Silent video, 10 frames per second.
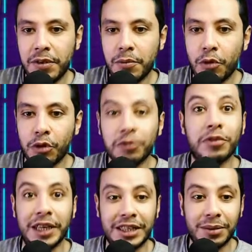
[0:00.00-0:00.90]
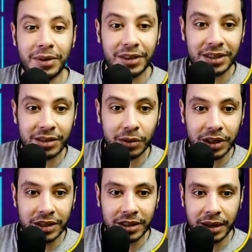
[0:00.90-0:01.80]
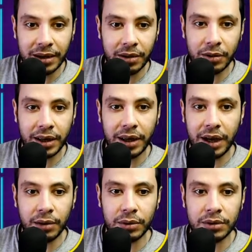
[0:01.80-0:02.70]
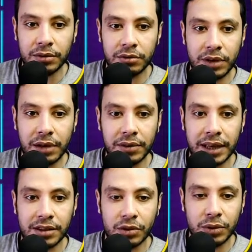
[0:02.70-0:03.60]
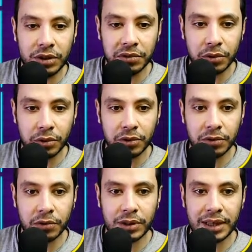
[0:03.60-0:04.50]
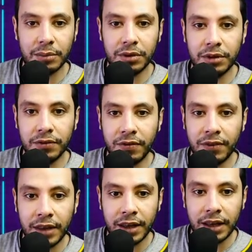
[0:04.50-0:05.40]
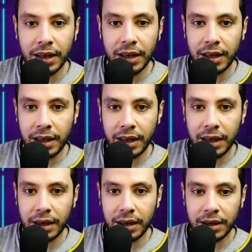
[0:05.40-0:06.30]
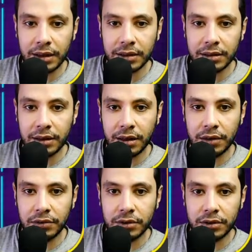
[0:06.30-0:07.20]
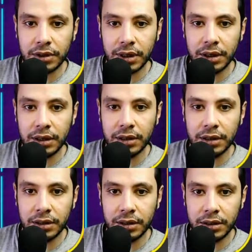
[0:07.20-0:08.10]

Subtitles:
more flexibility. So let's. Okay, I will travel as a 24th, for example. And after that,